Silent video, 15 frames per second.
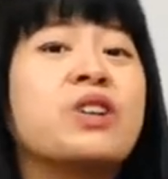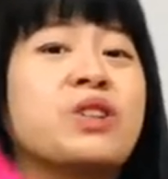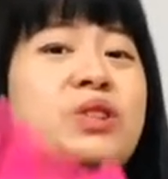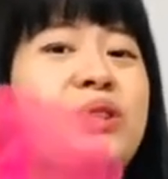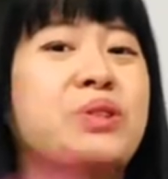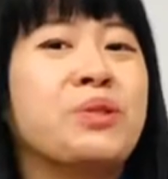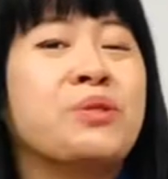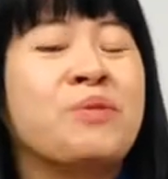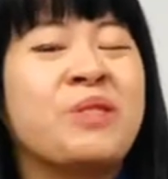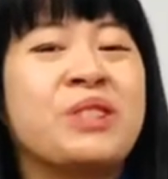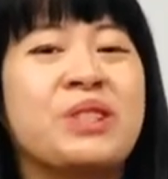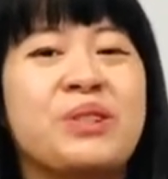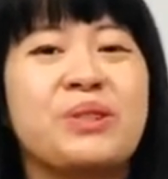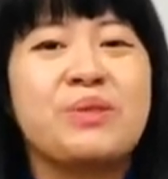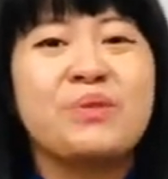Zoom,
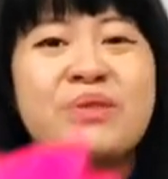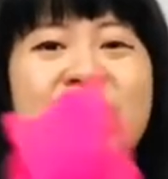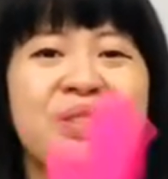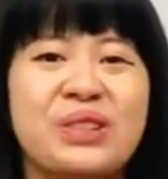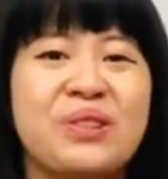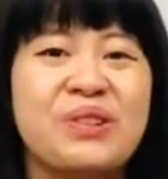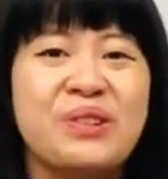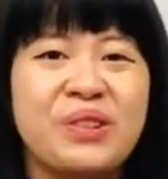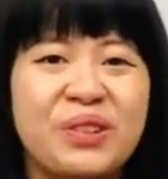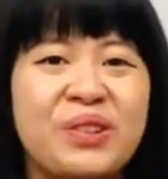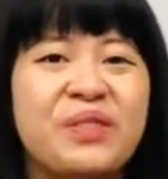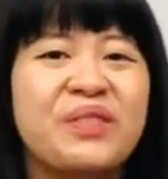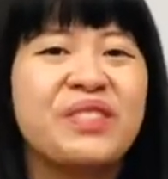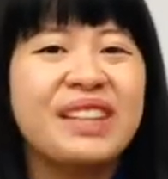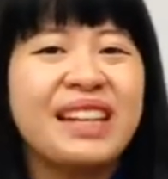zoom,
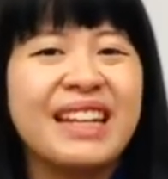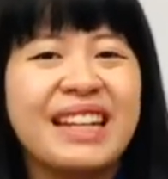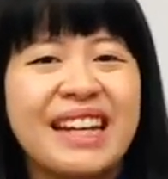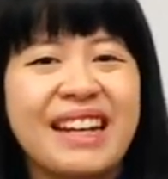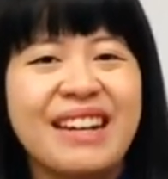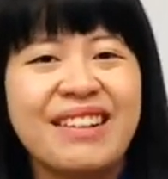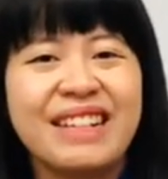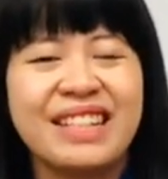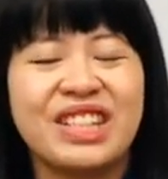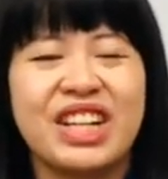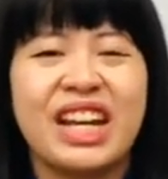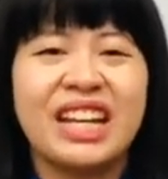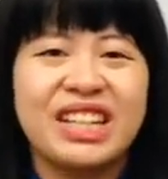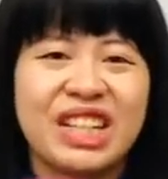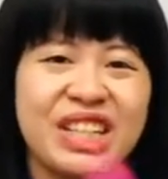zoom, the year is
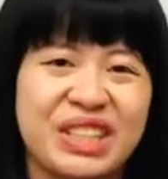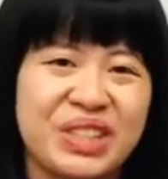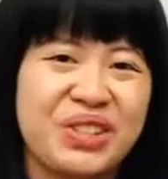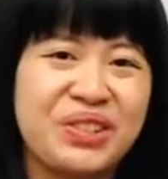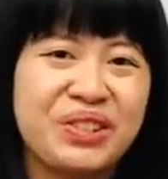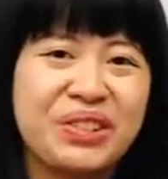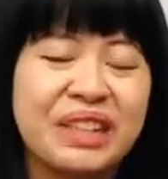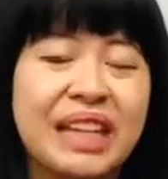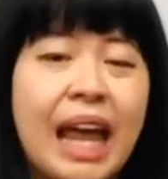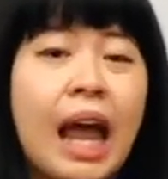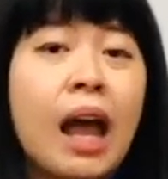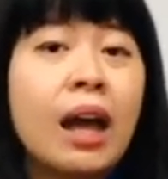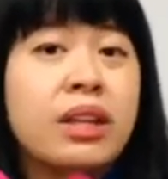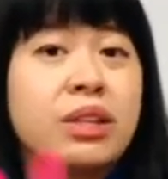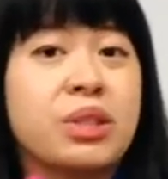changing soon.
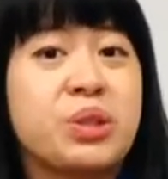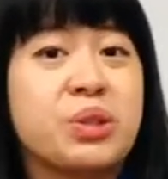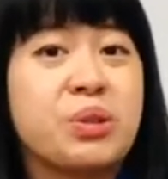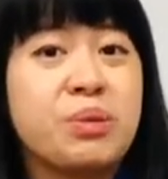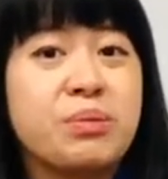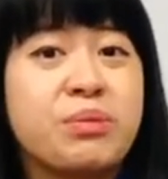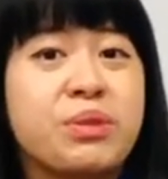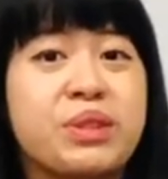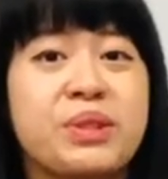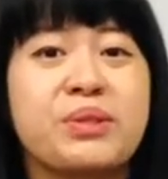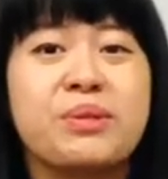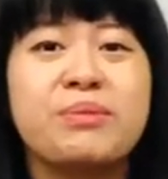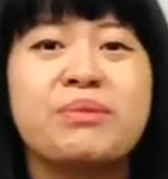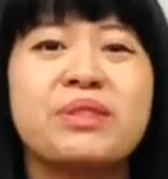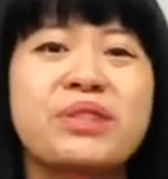Zoom,
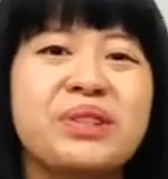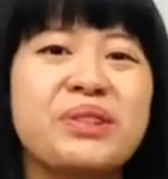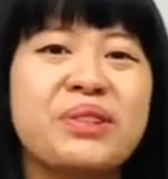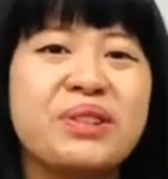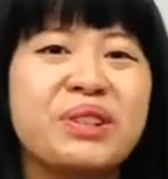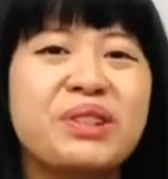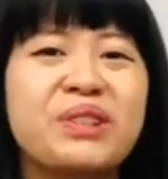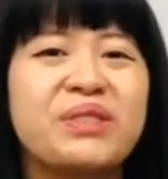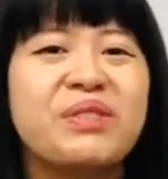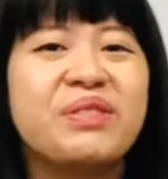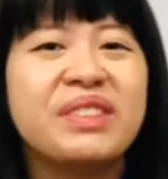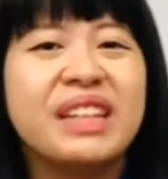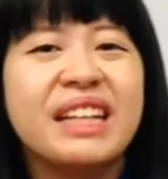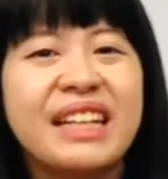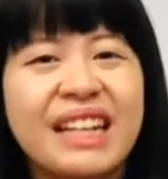zoom,
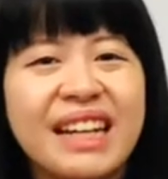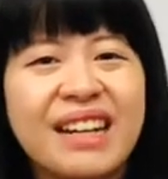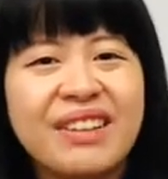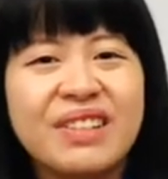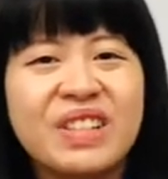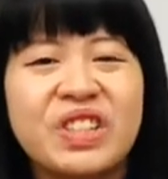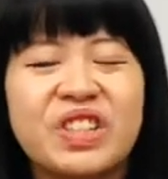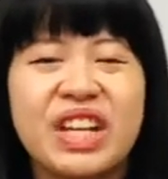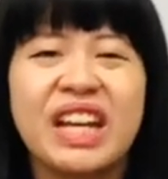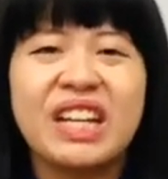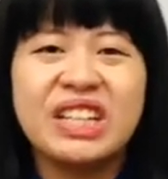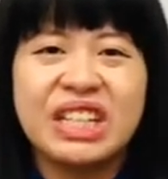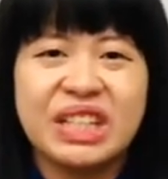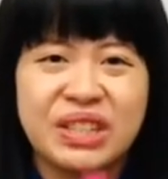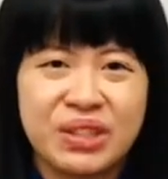zoom, the year is
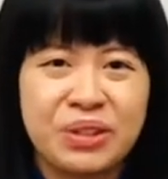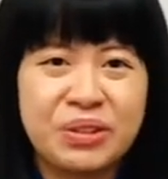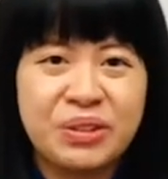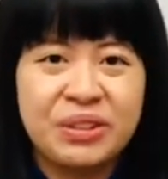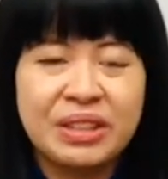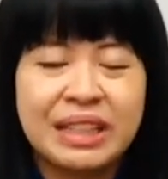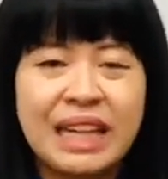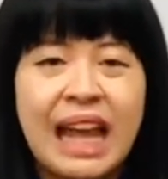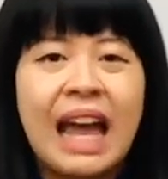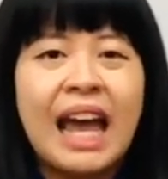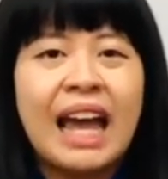changing soon.